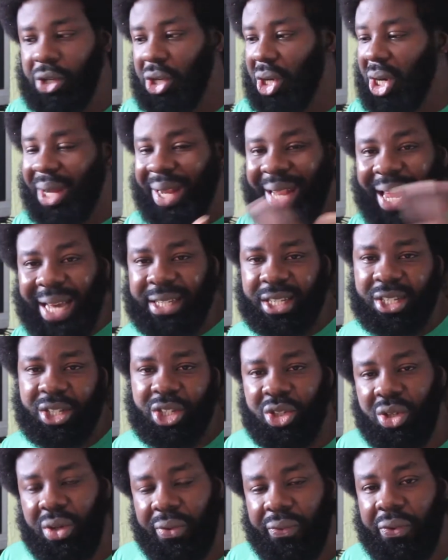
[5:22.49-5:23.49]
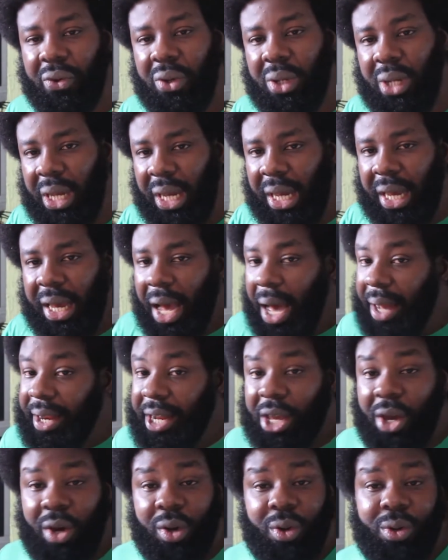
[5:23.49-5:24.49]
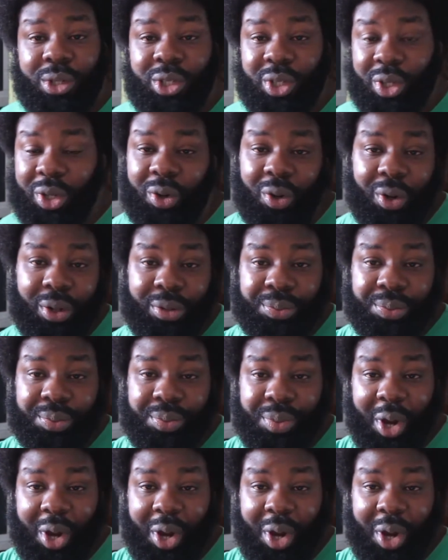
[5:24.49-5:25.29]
You connect it to your phone, and then you're good to go.